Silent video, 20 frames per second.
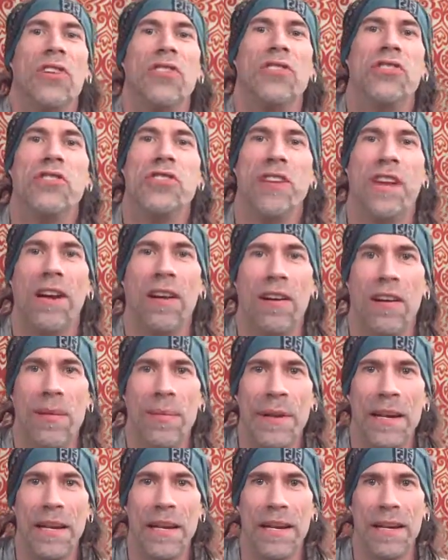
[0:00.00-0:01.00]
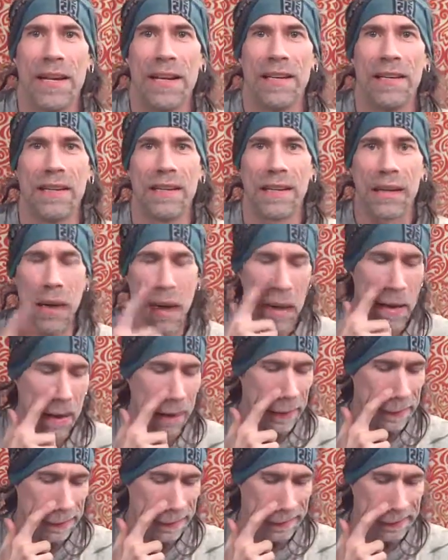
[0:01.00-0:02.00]
Jeremy here.
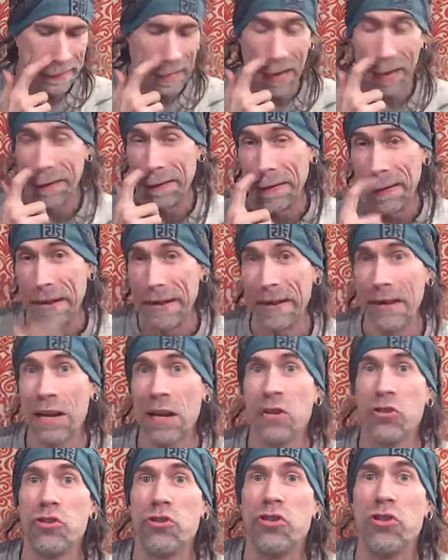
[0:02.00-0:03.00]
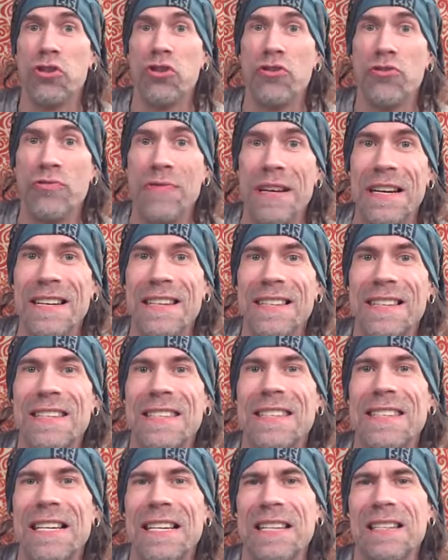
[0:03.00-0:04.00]
It's Saturday, June
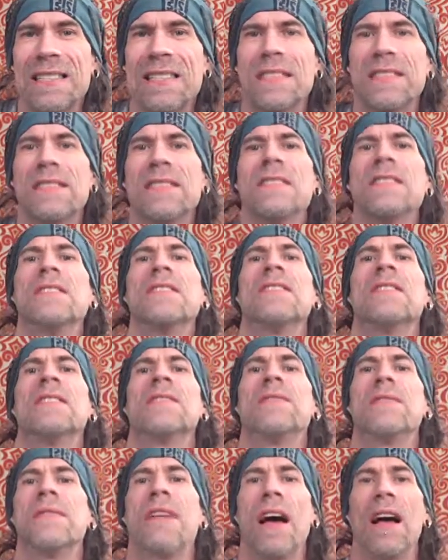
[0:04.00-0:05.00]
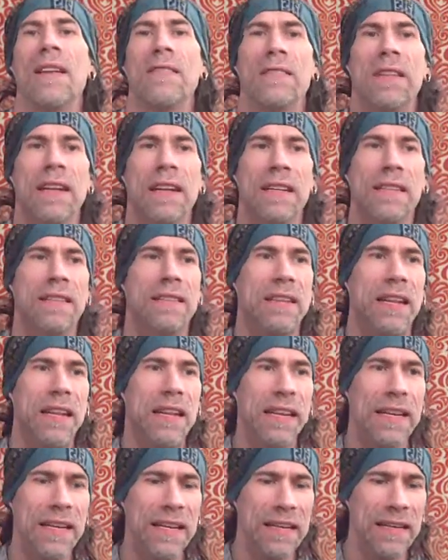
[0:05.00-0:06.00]
6,
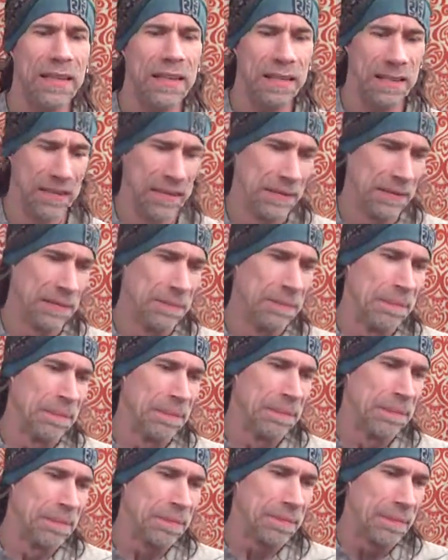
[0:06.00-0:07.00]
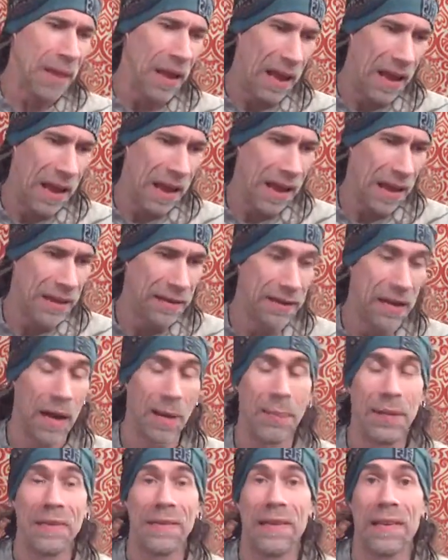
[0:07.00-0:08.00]
2018, and
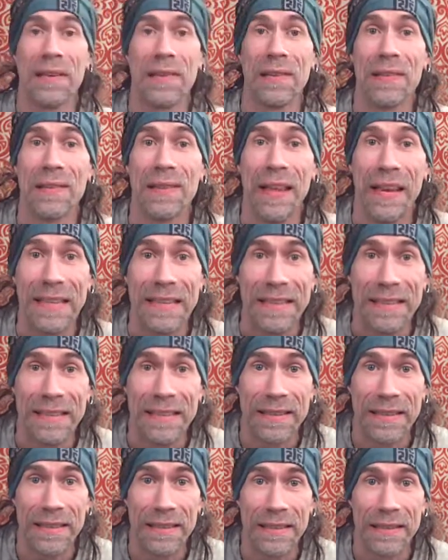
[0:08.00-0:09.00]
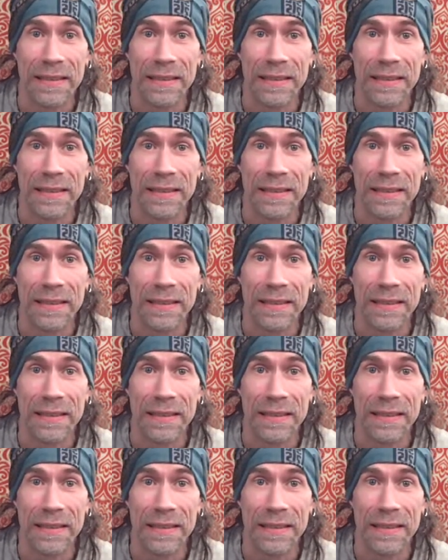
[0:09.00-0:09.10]
I'm a little late.